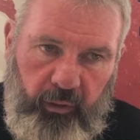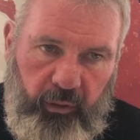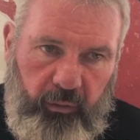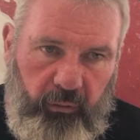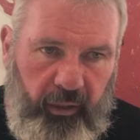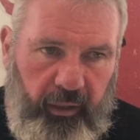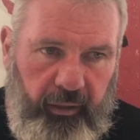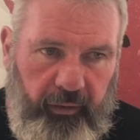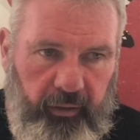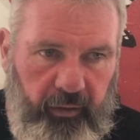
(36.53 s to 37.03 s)
You
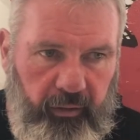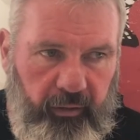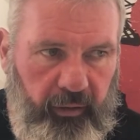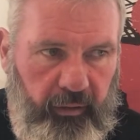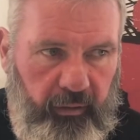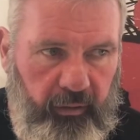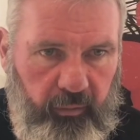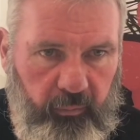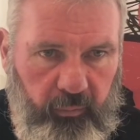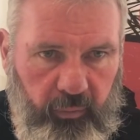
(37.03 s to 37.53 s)
like to
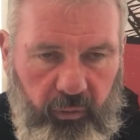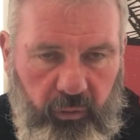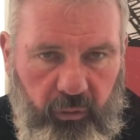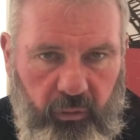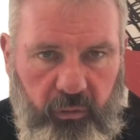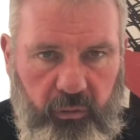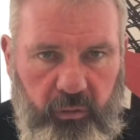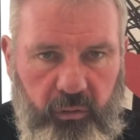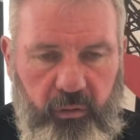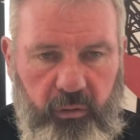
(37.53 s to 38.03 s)
think that
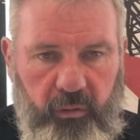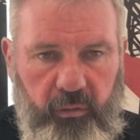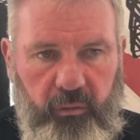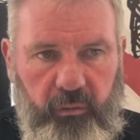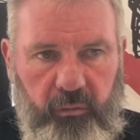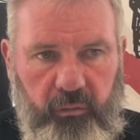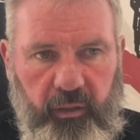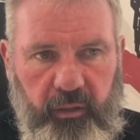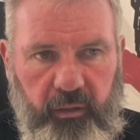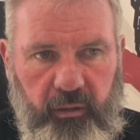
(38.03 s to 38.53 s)
because
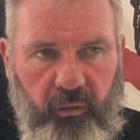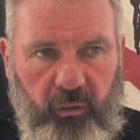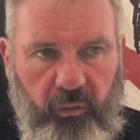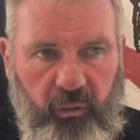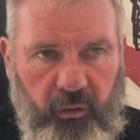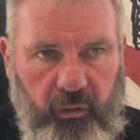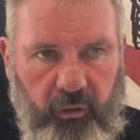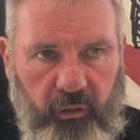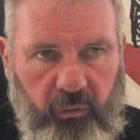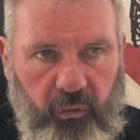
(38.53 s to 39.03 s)

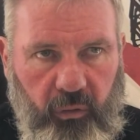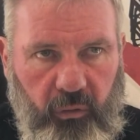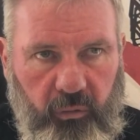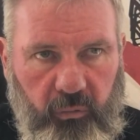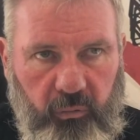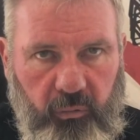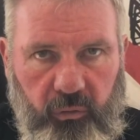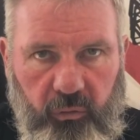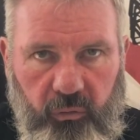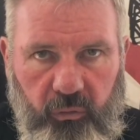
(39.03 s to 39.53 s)
historically
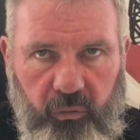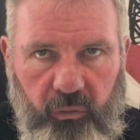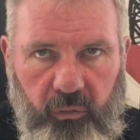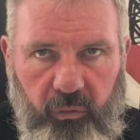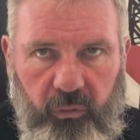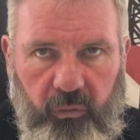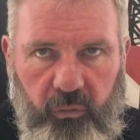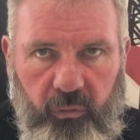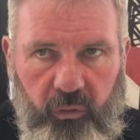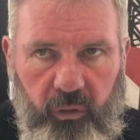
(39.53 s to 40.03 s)
Tottenham don't
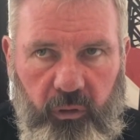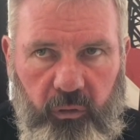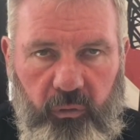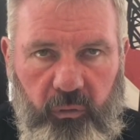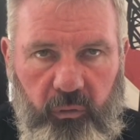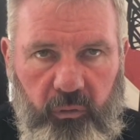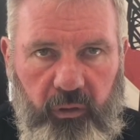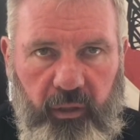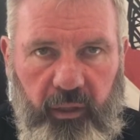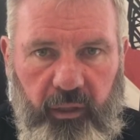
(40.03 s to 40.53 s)
do and
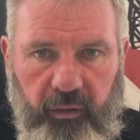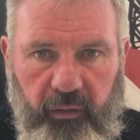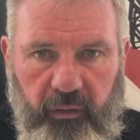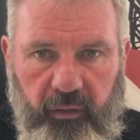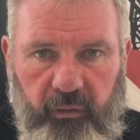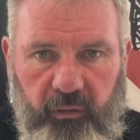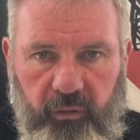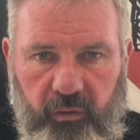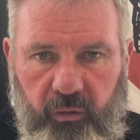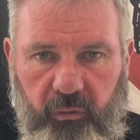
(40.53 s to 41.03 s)
don't get
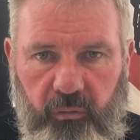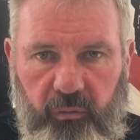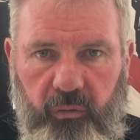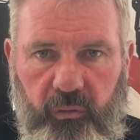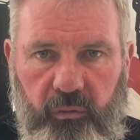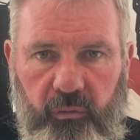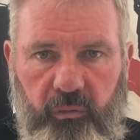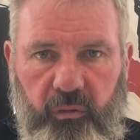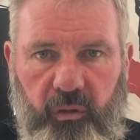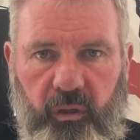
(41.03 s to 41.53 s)
great results at
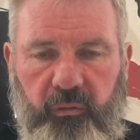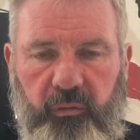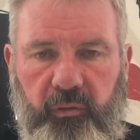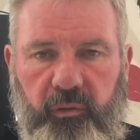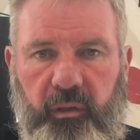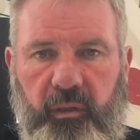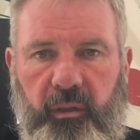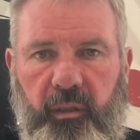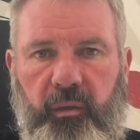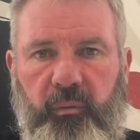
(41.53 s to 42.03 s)
Old Trafford,
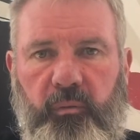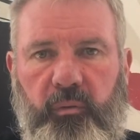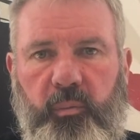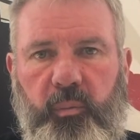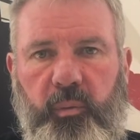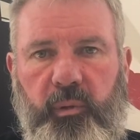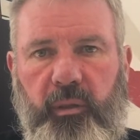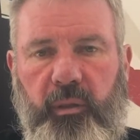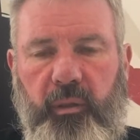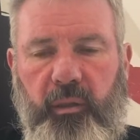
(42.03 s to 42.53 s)
then that would
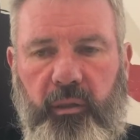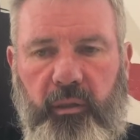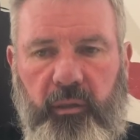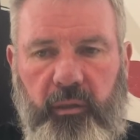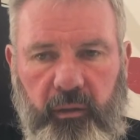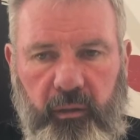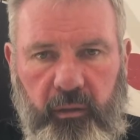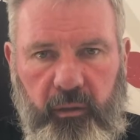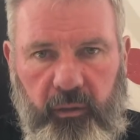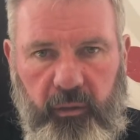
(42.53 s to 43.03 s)
be
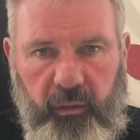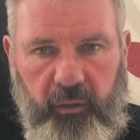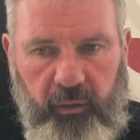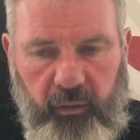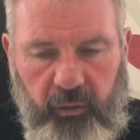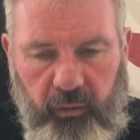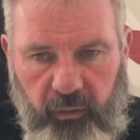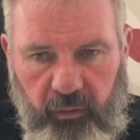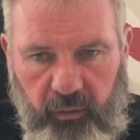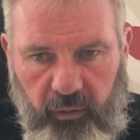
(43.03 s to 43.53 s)

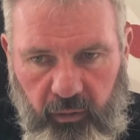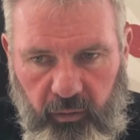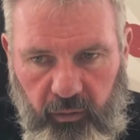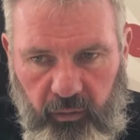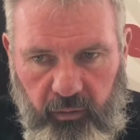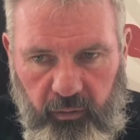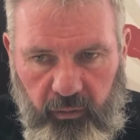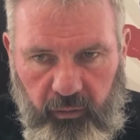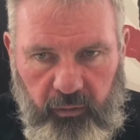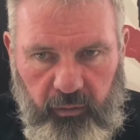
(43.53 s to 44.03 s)

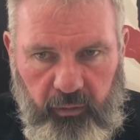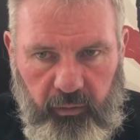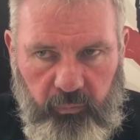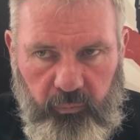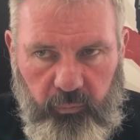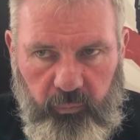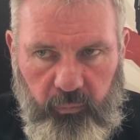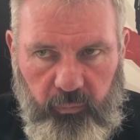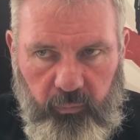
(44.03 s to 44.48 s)
the